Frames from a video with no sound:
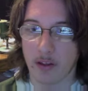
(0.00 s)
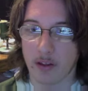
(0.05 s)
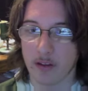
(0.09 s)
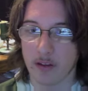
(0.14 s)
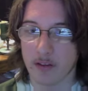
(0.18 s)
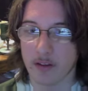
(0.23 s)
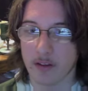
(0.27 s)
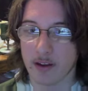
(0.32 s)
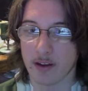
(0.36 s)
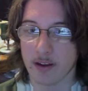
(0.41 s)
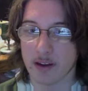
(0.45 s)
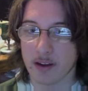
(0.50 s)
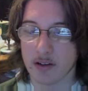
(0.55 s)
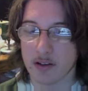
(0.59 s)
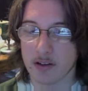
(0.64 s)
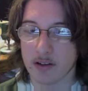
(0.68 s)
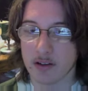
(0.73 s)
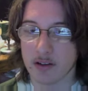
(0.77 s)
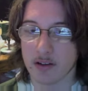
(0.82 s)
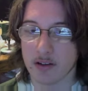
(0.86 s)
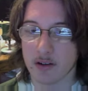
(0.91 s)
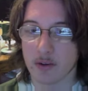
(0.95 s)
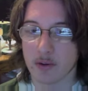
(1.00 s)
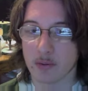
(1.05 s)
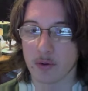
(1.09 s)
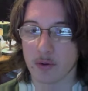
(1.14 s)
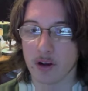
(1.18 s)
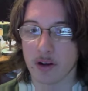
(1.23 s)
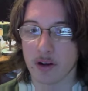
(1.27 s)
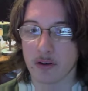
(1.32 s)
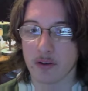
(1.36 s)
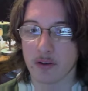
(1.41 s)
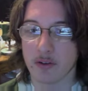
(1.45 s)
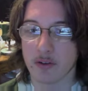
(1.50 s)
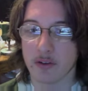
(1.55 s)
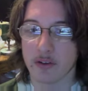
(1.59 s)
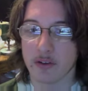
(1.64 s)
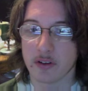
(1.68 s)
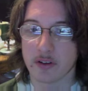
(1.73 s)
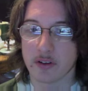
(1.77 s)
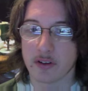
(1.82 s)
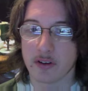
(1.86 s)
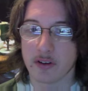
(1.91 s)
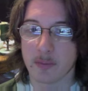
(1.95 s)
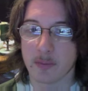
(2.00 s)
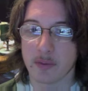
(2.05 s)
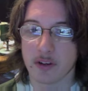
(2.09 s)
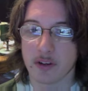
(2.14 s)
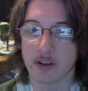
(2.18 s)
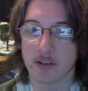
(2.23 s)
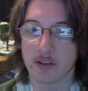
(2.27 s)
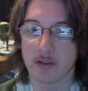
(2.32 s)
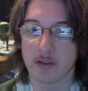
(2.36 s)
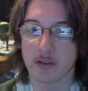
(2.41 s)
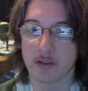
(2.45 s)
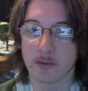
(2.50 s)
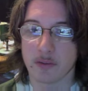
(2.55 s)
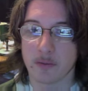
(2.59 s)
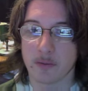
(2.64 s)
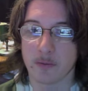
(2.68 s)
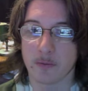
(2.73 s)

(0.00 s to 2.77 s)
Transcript: That, writers and companies are